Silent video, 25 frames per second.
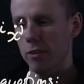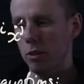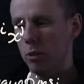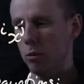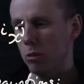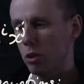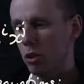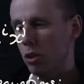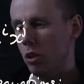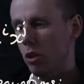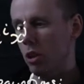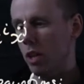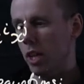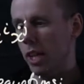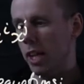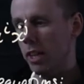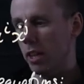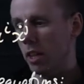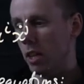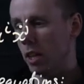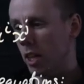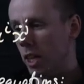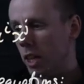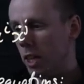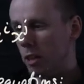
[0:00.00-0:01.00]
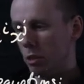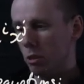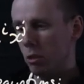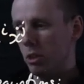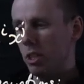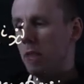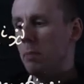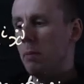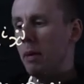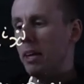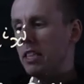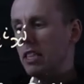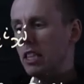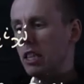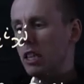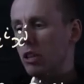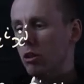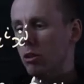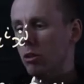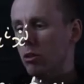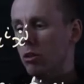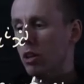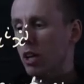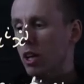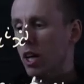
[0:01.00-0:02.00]
notes online. So d by
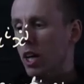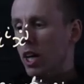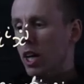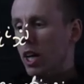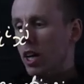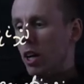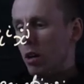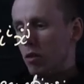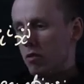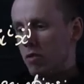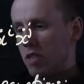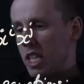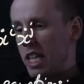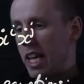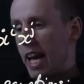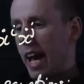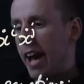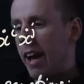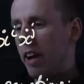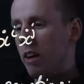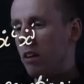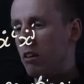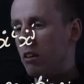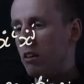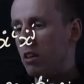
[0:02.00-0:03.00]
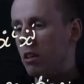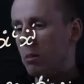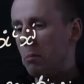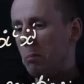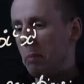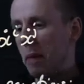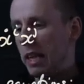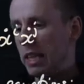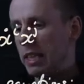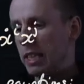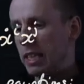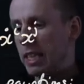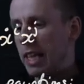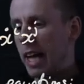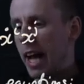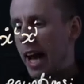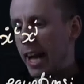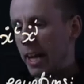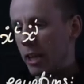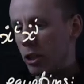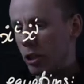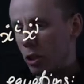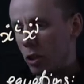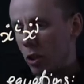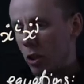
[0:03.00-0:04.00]
du of dl by
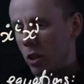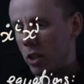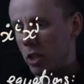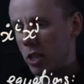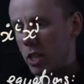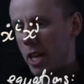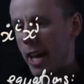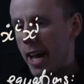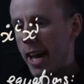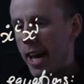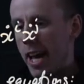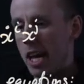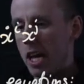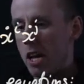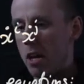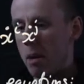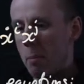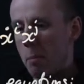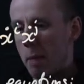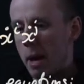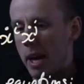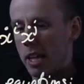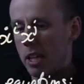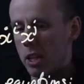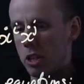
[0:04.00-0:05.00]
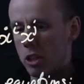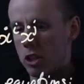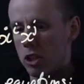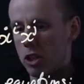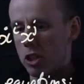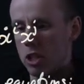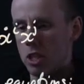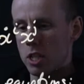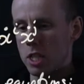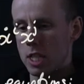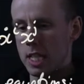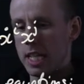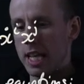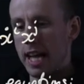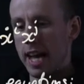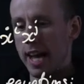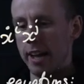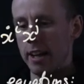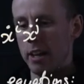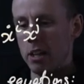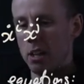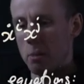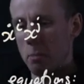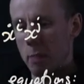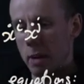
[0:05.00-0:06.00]
dx dot k minus
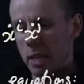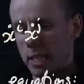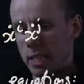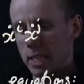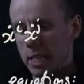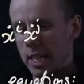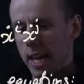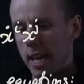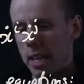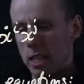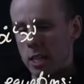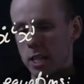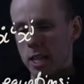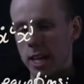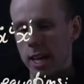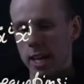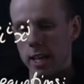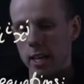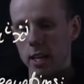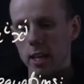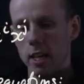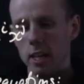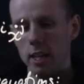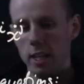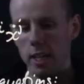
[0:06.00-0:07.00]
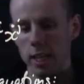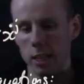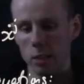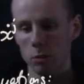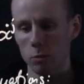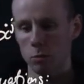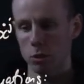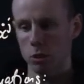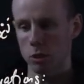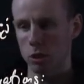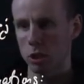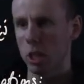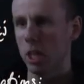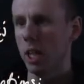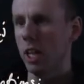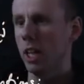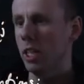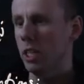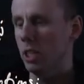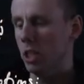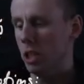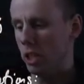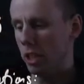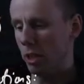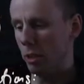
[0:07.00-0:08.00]
dl by dxk equals
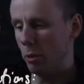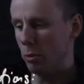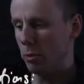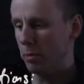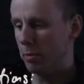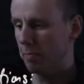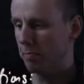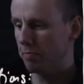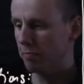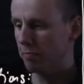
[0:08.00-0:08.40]
0.